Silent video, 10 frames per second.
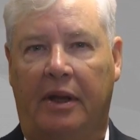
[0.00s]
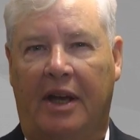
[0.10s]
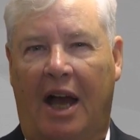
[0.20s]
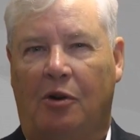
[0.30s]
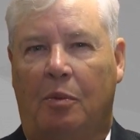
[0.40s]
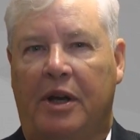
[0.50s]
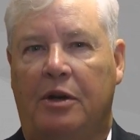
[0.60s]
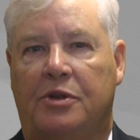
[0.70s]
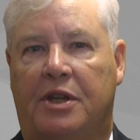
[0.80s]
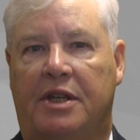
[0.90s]
How can we
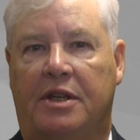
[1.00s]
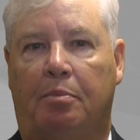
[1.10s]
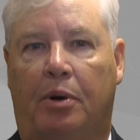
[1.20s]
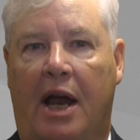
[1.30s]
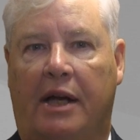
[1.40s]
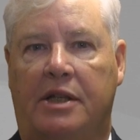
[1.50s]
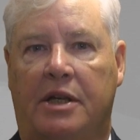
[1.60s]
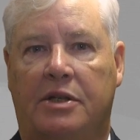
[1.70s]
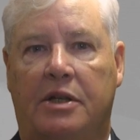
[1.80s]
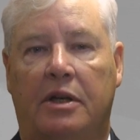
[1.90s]
use this in
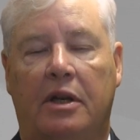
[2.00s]
practice?